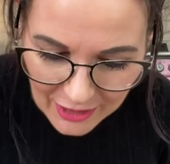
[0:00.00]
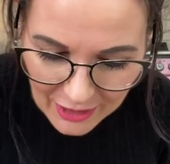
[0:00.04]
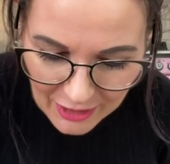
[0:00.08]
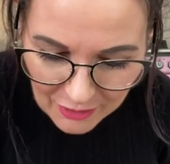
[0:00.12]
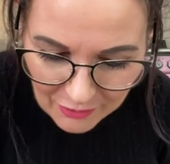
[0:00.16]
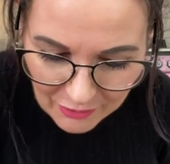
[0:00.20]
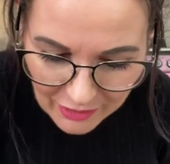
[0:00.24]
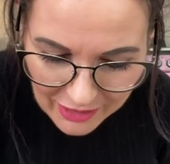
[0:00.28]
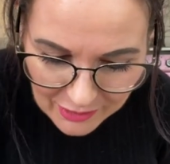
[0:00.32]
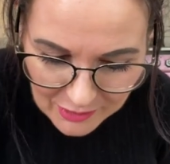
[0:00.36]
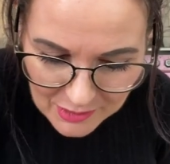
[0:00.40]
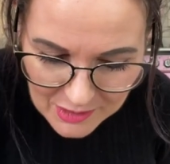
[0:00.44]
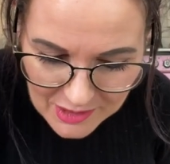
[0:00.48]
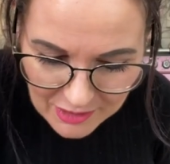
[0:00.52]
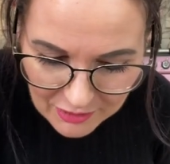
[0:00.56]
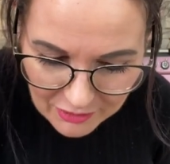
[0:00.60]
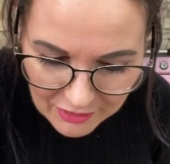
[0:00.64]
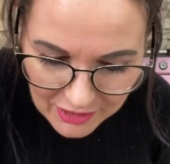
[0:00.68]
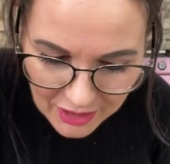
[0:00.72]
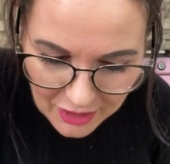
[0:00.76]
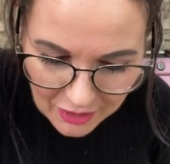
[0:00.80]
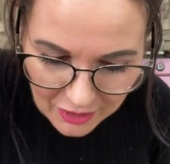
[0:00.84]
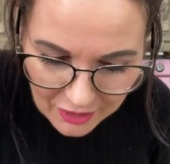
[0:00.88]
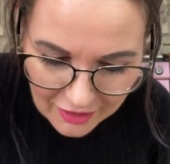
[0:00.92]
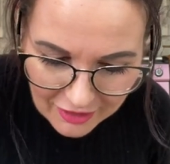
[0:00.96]
What else have
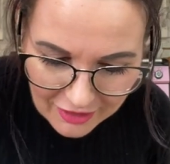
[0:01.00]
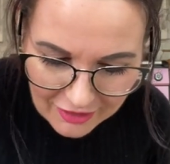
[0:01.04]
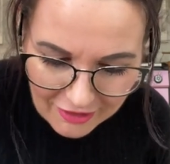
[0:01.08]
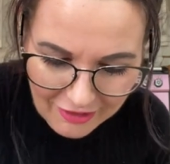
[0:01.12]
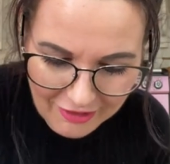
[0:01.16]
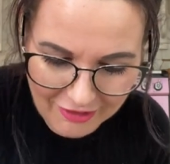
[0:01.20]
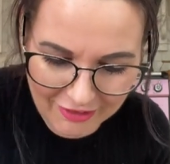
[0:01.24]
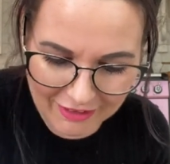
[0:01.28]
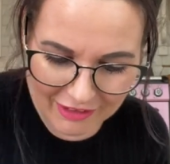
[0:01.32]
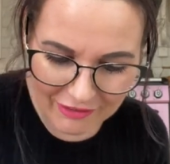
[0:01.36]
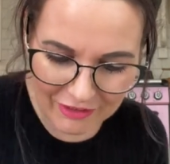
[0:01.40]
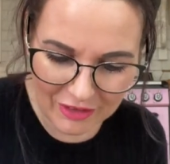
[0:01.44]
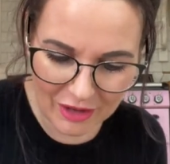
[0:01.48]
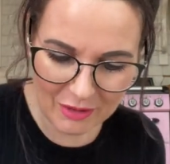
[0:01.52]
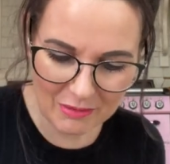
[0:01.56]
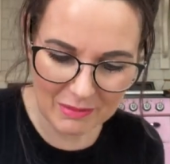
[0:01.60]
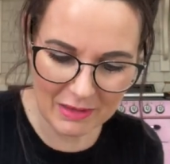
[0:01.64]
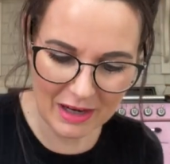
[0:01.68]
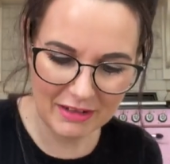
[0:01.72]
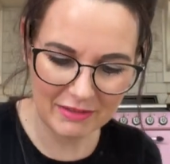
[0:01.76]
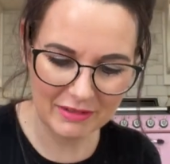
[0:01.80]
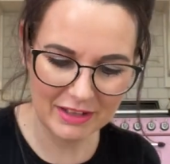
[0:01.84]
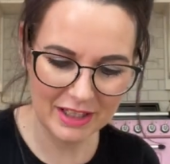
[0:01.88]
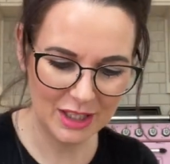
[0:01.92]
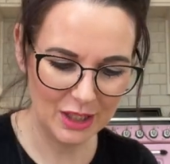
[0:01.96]
we got? Oh, I've got
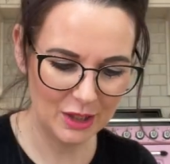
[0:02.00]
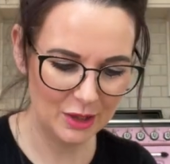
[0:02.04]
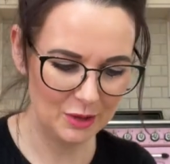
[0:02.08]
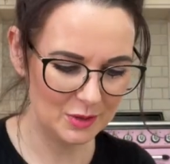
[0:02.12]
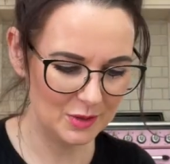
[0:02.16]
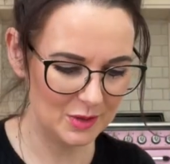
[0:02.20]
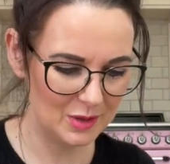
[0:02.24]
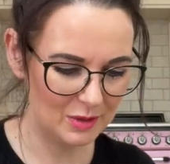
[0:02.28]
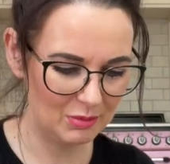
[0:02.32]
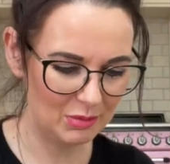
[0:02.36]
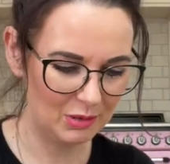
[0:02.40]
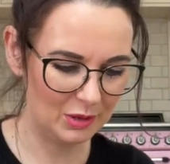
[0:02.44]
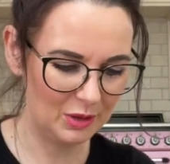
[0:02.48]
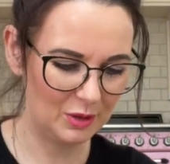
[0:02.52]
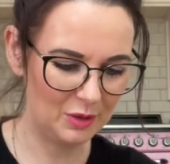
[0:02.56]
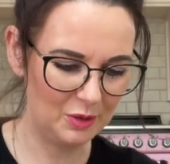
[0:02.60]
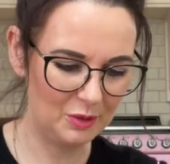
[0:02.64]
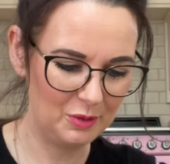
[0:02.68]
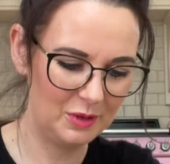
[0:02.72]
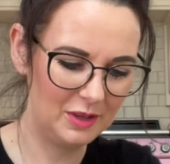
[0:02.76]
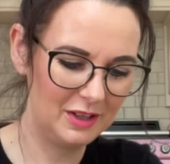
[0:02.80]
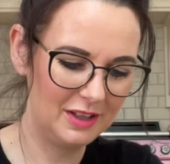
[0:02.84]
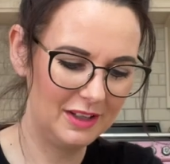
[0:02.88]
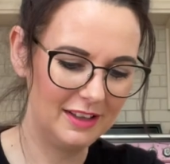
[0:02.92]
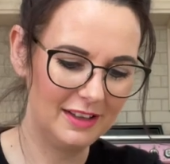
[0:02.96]
my
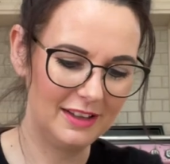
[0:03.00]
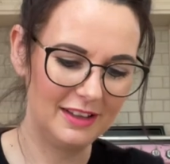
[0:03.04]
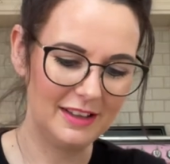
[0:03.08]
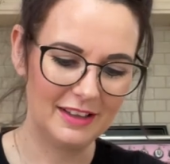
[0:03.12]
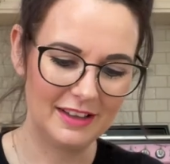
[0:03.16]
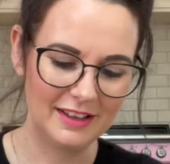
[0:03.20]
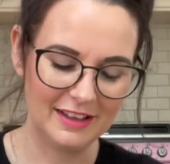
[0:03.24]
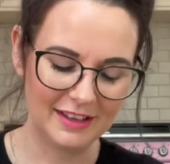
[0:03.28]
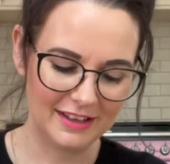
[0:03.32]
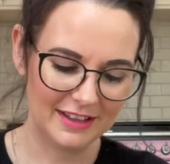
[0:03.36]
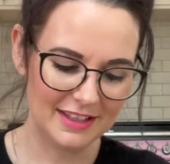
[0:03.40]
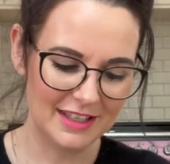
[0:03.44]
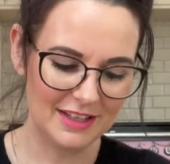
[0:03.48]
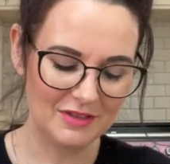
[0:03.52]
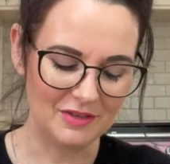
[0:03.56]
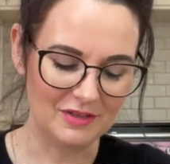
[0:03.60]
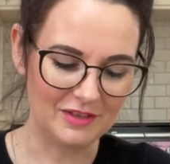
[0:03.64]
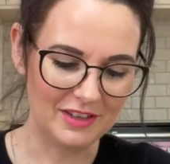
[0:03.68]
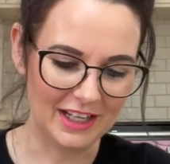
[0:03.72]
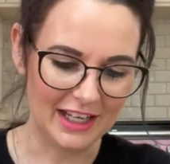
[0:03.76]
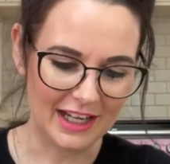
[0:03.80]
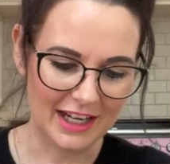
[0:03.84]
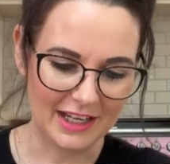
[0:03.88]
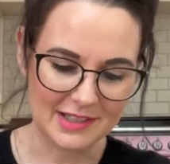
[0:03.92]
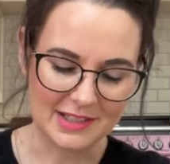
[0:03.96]
reusable. I didn't
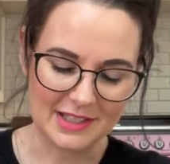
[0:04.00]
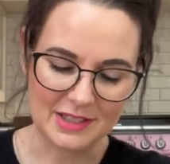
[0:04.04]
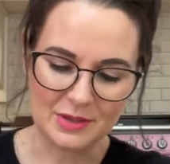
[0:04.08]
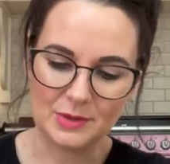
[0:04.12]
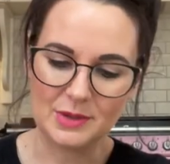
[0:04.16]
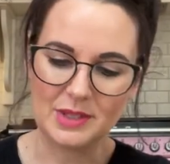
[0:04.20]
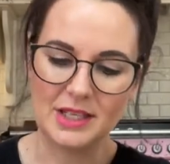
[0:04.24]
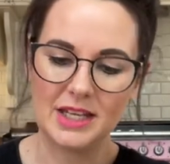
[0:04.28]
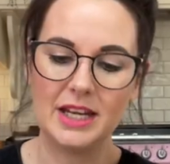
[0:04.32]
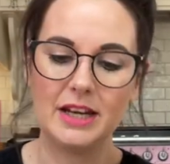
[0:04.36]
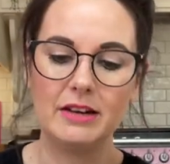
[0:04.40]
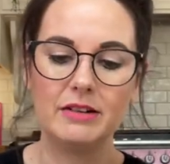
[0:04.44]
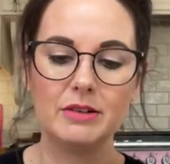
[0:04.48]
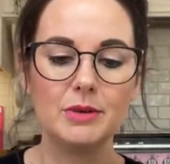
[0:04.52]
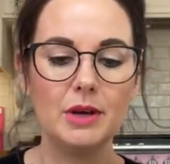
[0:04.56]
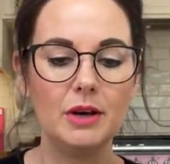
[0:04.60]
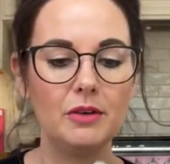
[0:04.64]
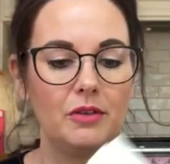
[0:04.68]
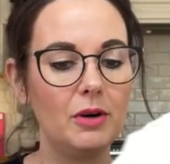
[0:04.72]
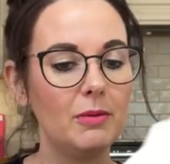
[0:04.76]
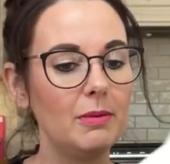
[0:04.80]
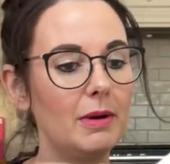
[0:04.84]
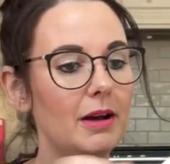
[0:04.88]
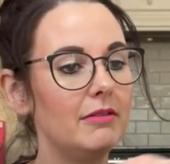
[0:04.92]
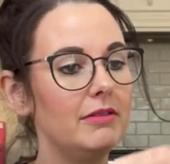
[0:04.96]
realise this was in here as well. I've
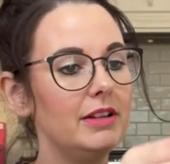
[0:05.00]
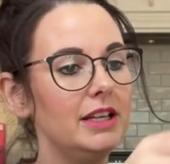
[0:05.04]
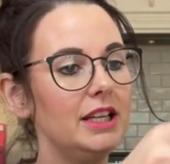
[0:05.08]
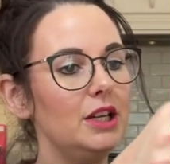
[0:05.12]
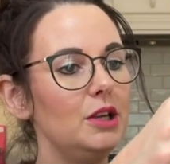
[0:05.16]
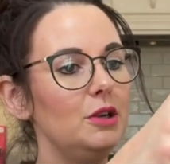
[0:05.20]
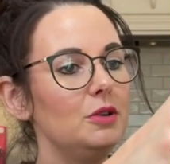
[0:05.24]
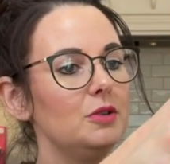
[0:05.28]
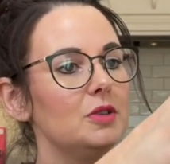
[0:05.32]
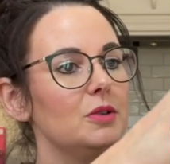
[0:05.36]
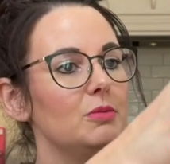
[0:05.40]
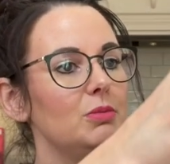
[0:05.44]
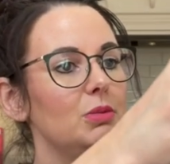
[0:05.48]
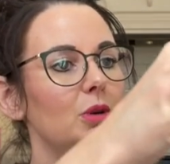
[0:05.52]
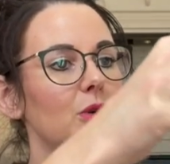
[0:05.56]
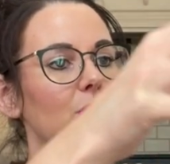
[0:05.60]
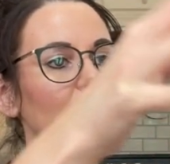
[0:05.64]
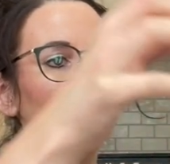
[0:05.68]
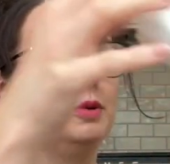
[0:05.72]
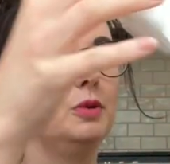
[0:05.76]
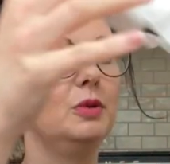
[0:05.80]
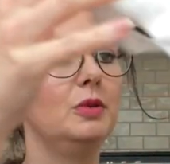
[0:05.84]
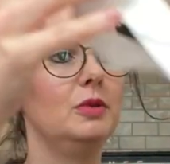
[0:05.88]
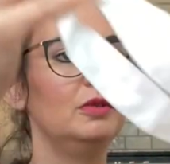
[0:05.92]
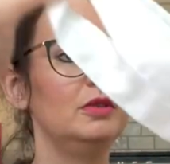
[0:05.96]
got my
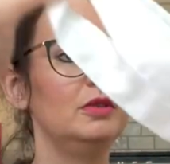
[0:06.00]
reusable